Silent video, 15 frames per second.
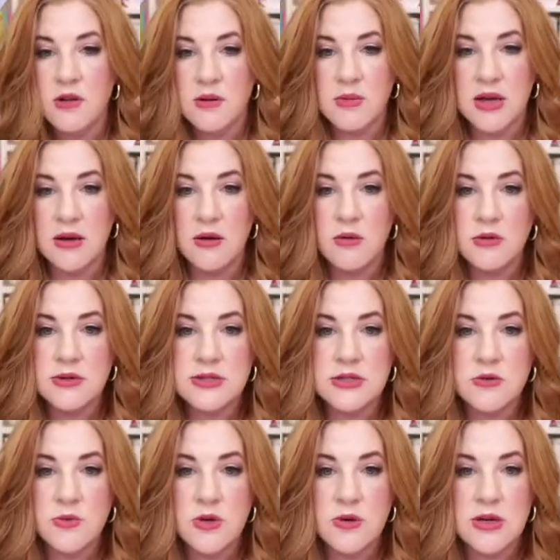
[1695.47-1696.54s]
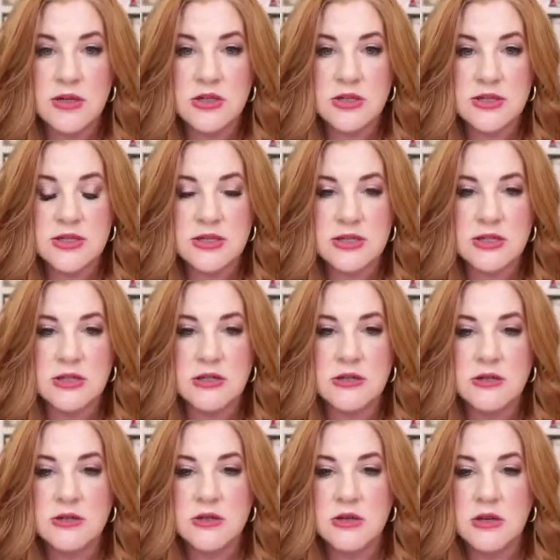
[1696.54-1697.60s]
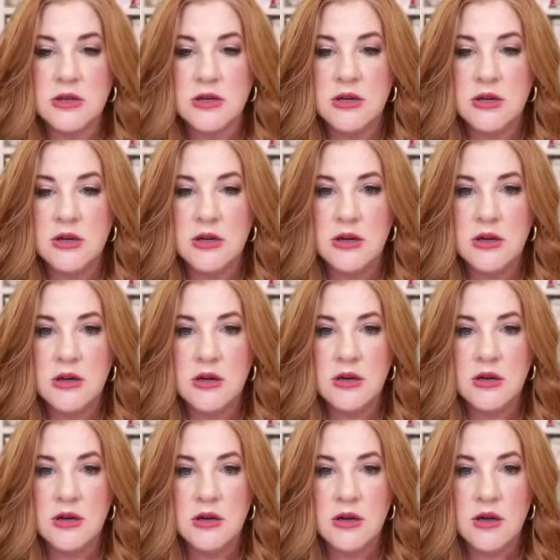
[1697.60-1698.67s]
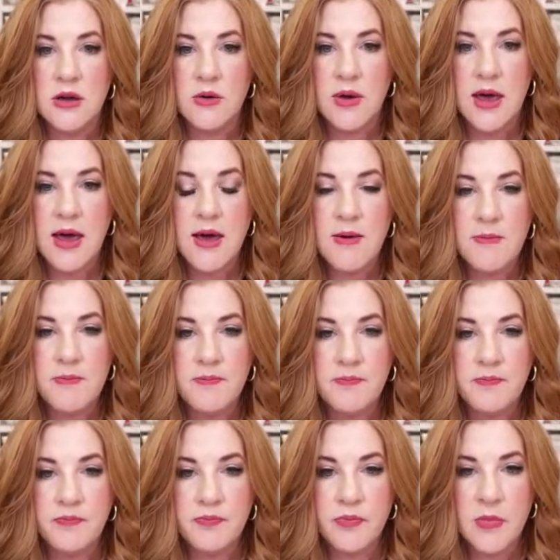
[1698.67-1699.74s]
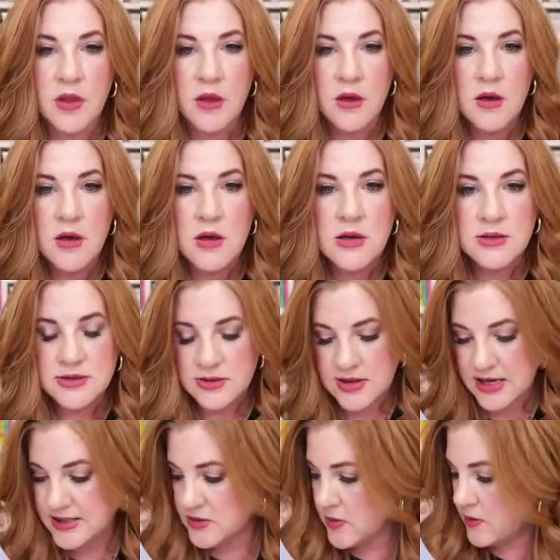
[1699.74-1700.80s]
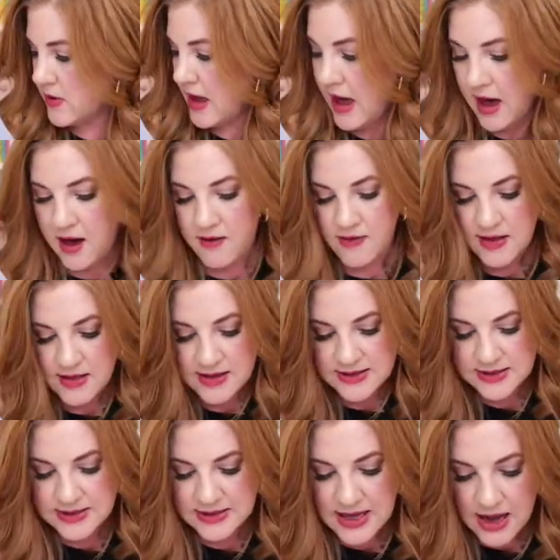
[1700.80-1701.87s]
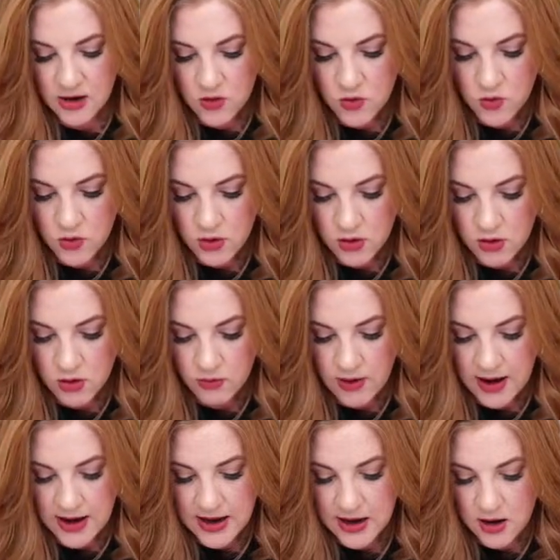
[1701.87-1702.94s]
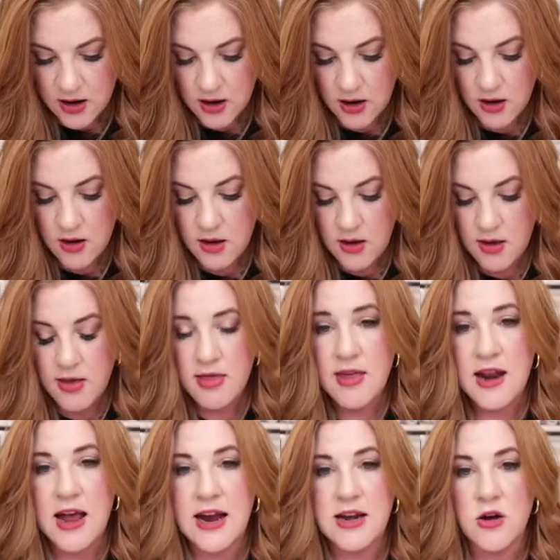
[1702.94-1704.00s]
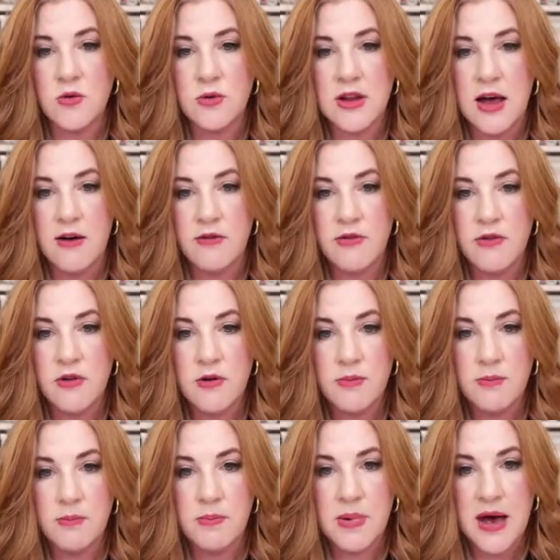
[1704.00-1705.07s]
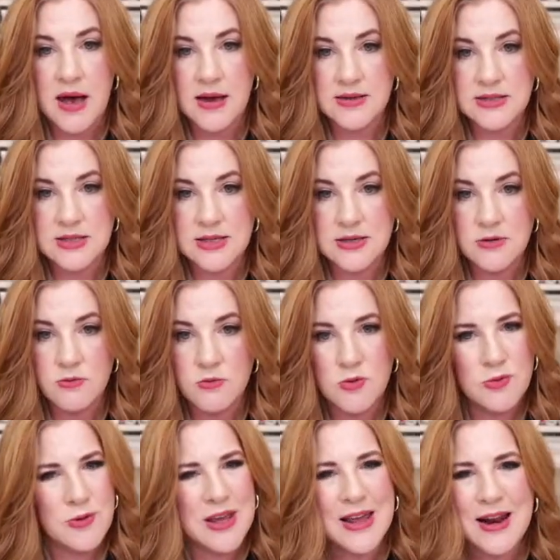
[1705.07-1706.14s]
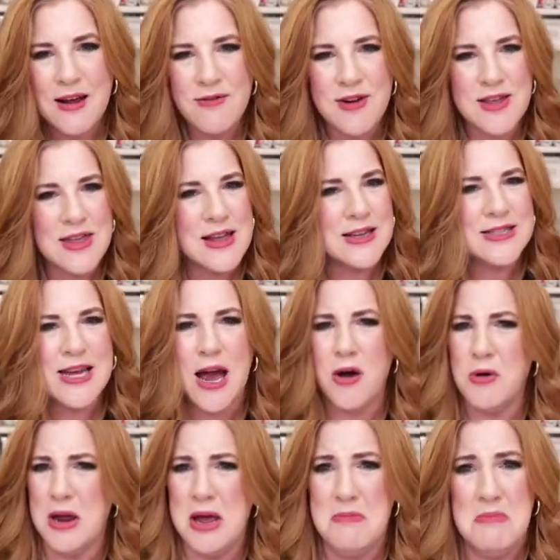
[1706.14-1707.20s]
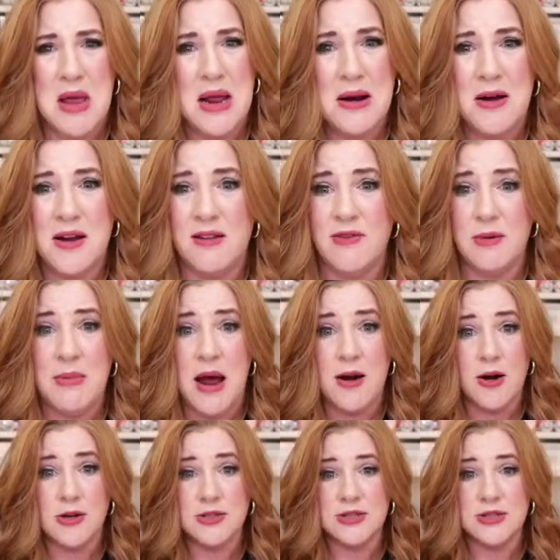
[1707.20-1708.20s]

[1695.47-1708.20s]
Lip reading: Let me zoom you in just a little. Okay. So that's what we have, and this is that corner right here that I don't love. But when we get everything down, it may not even matter.